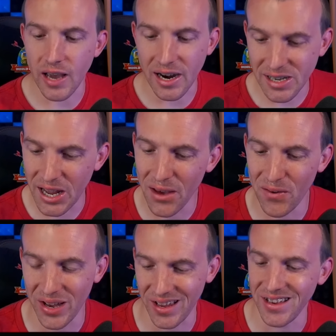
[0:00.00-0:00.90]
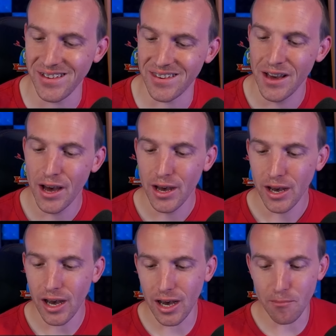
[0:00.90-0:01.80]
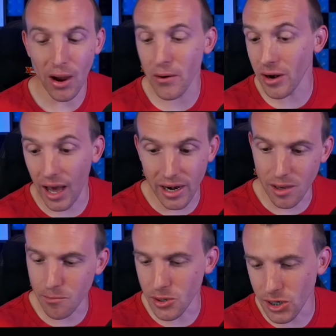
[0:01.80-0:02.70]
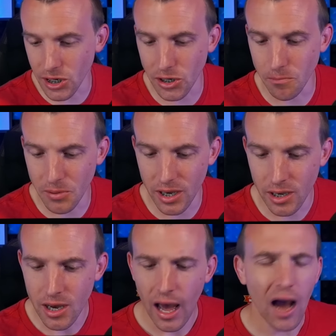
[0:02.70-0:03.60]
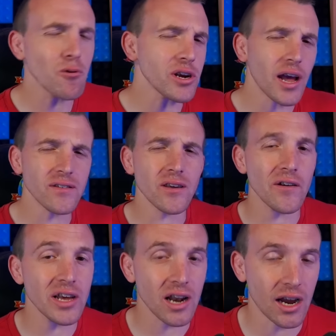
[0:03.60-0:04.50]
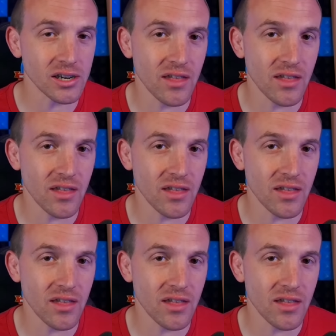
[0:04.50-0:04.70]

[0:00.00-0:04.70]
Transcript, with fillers: activities? Uh, paragliding, bungee jumping. I wouldn't necessarily clash